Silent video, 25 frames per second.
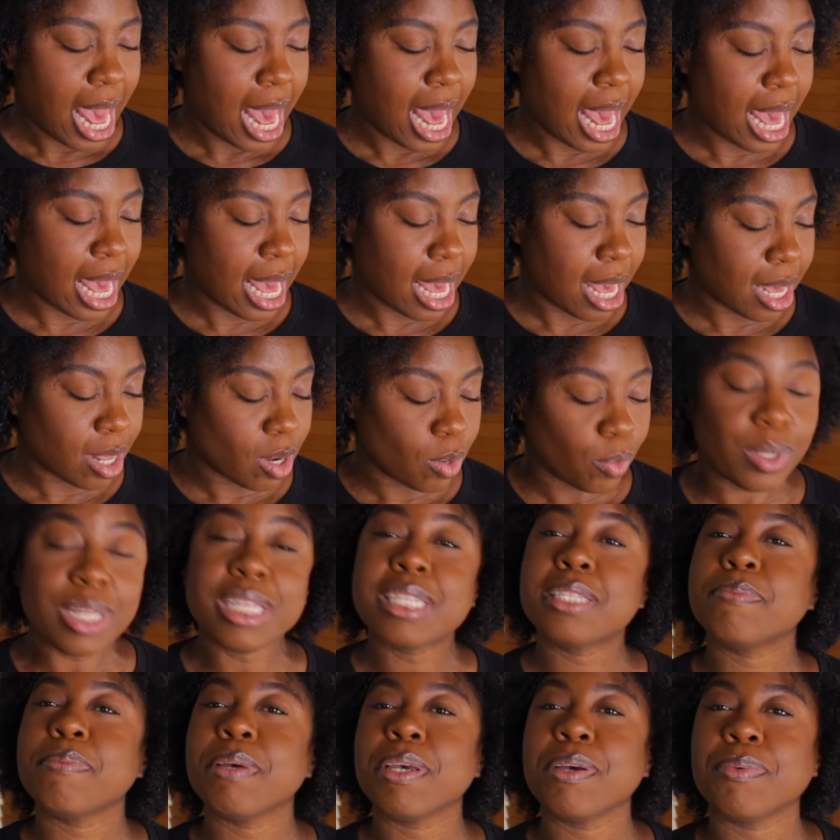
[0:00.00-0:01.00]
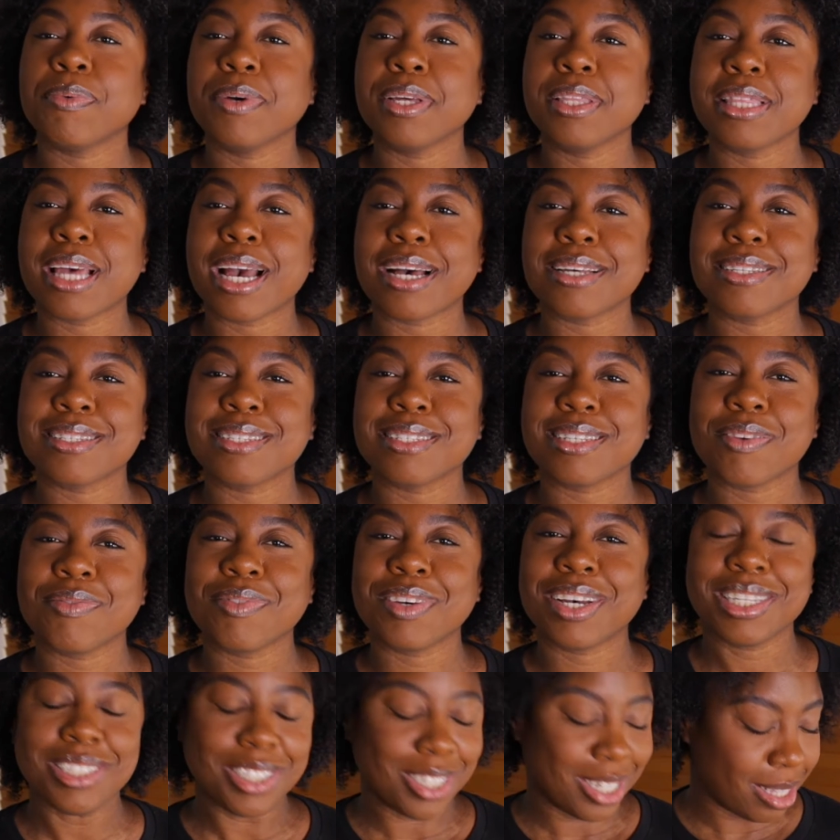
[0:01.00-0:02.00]
and we spent
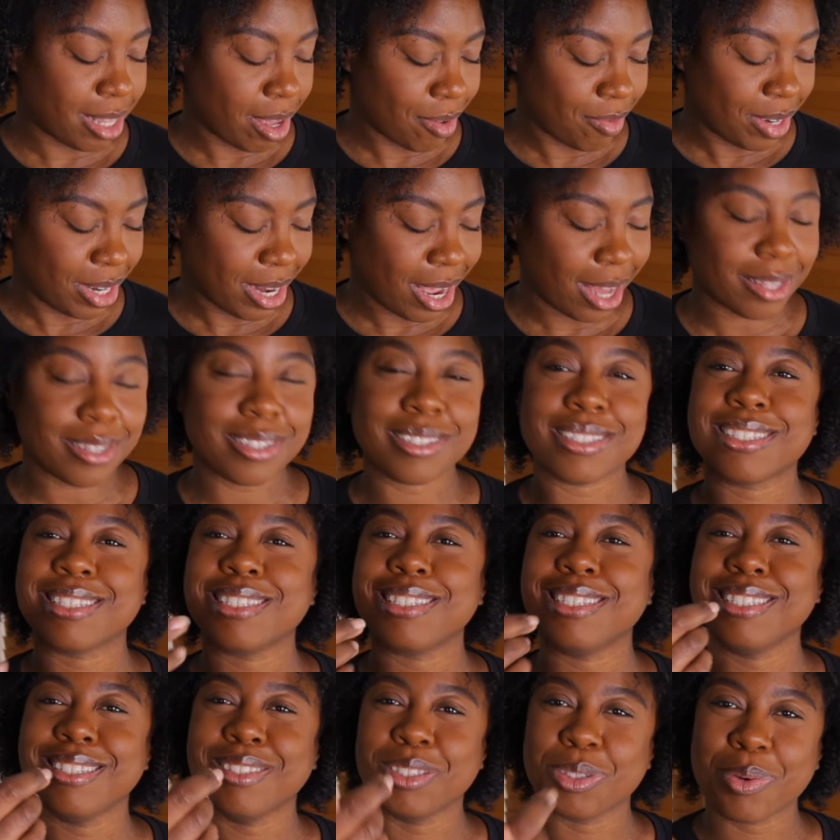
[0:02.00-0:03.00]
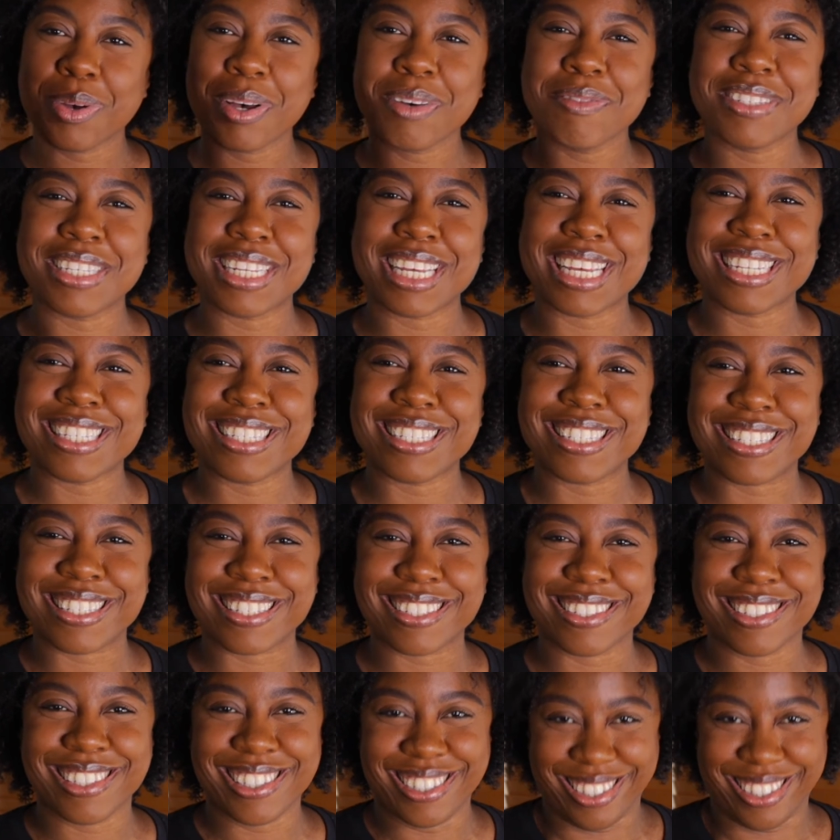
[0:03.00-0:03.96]
$1,711.12.